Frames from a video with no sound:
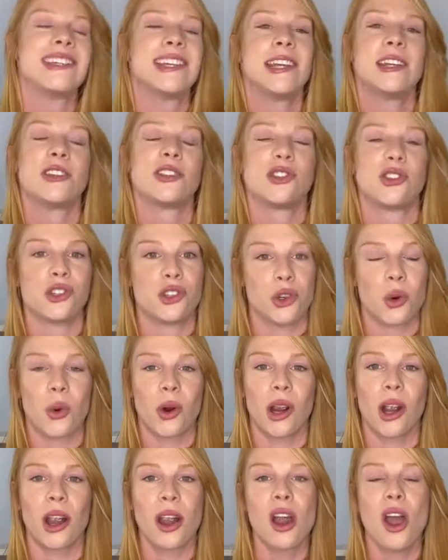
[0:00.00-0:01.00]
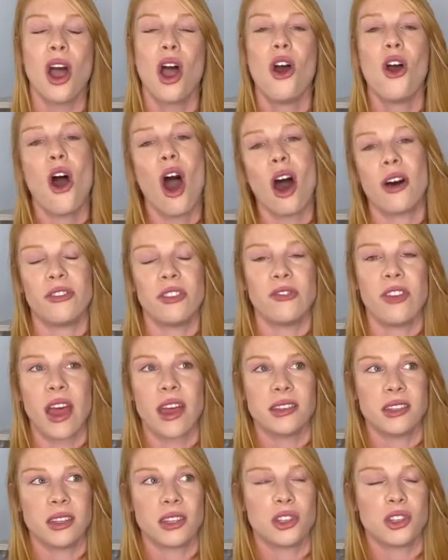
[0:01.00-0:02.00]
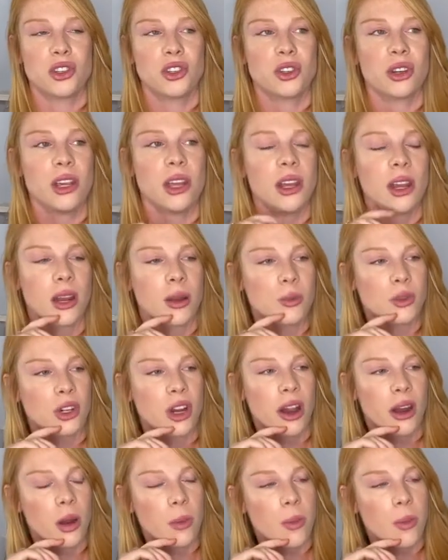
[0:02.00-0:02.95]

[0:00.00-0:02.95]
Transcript: store off of Essex Street. And I'm trying to